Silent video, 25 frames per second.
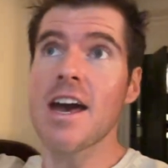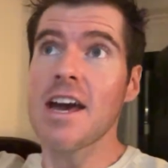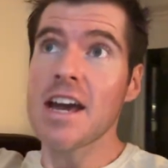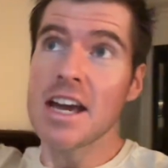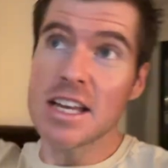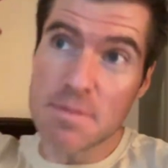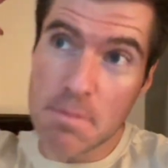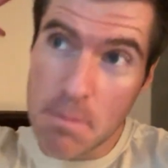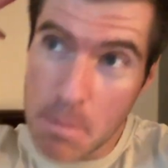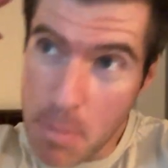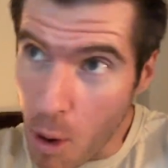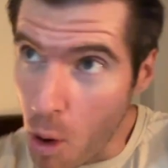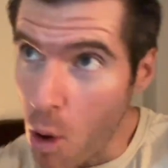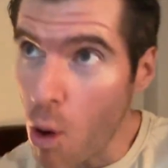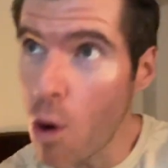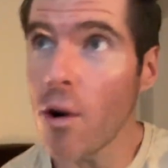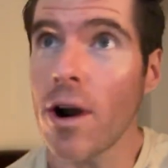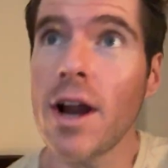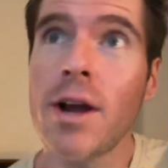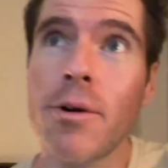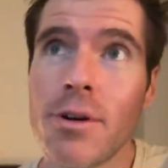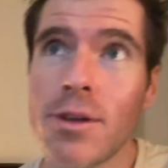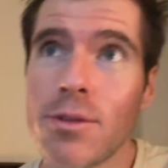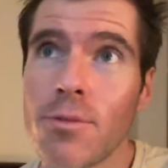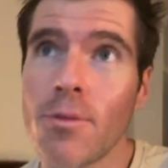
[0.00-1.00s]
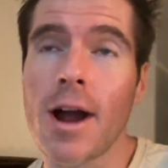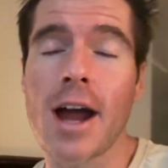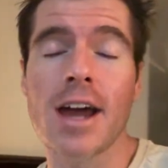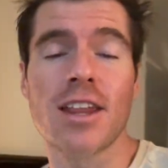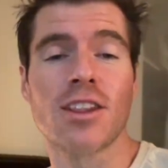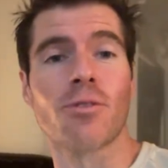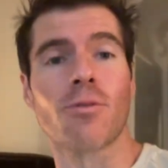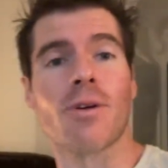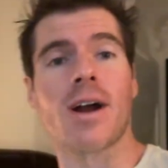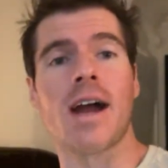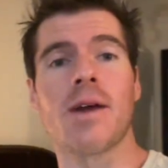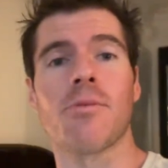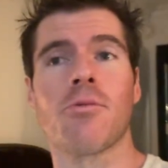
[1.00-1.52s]
It's pouring with rain. The
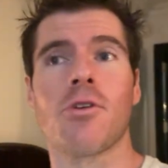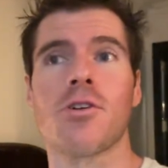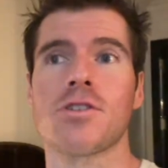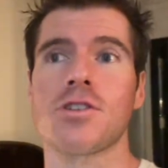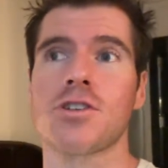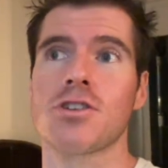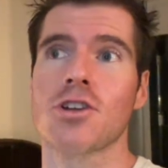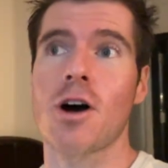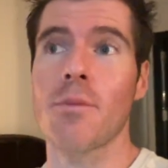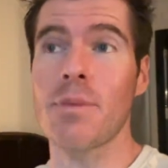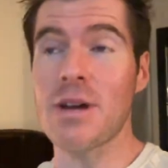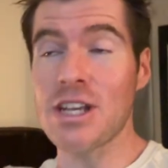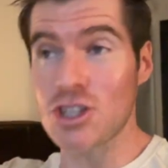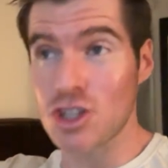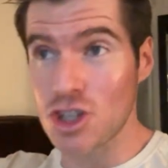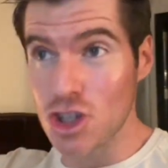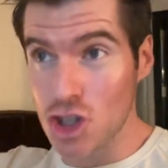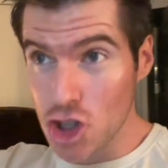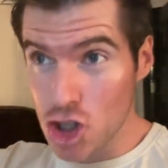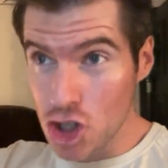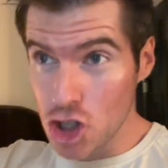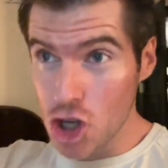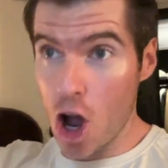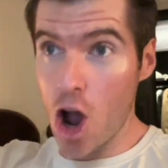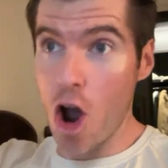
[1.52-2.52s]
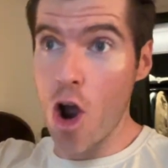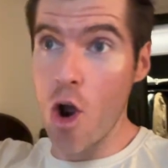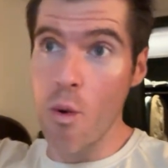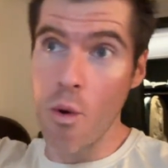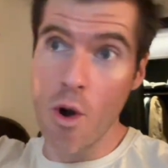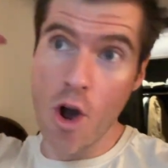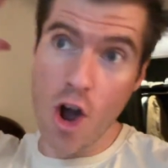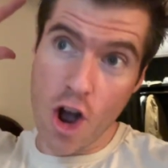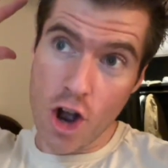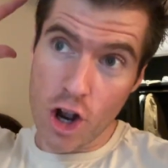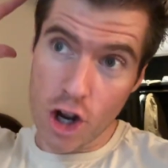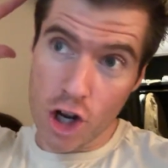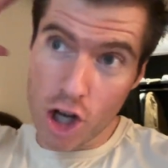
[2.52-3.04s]
rain won't stop. It's so
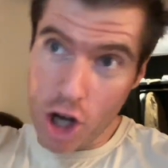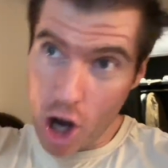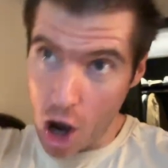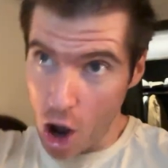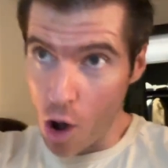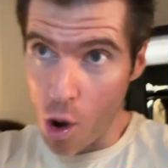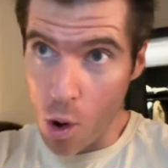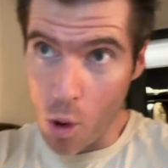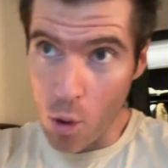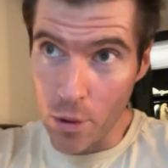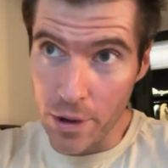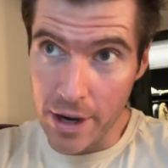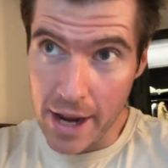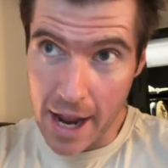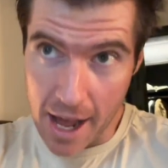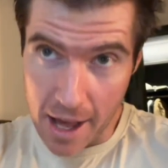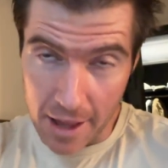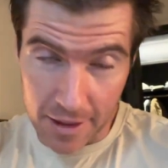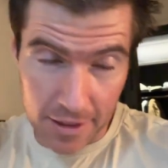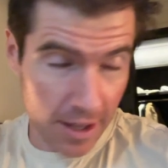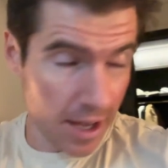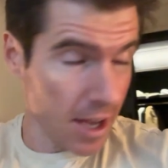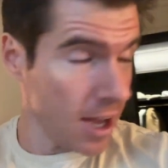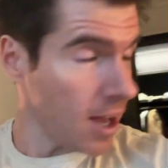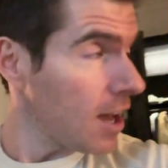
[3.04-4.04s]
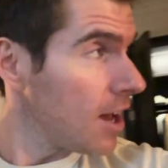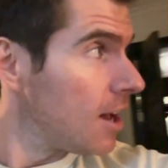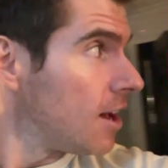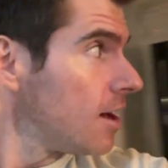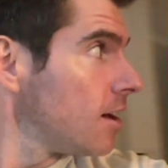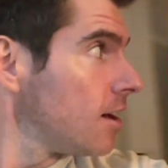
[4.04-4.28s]
cold out there.